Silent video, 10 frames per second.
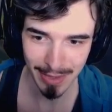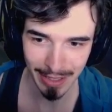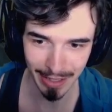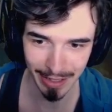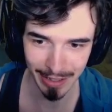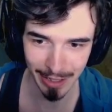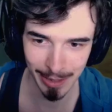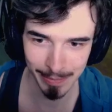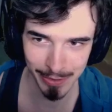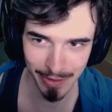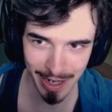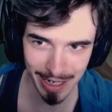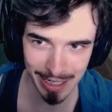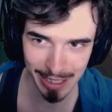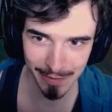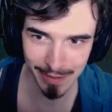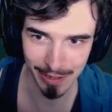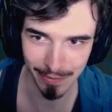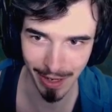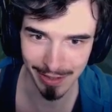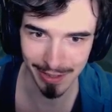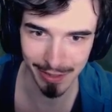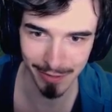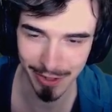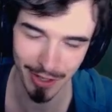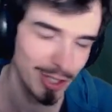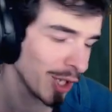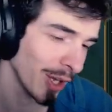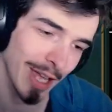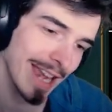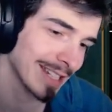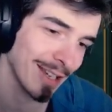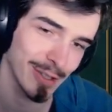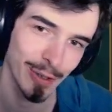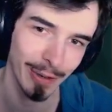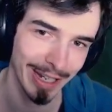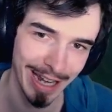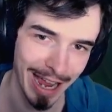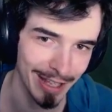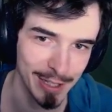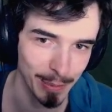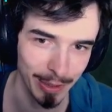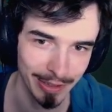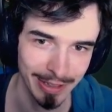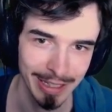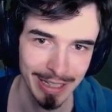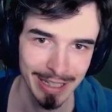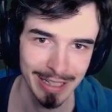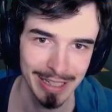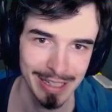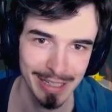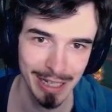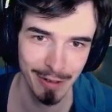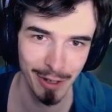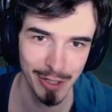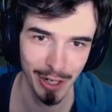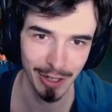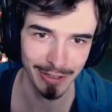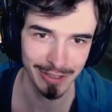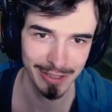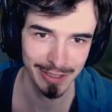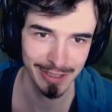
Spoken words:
Here comes Graves. He fancies the return. Exile's not getting out of this one. Zero chance.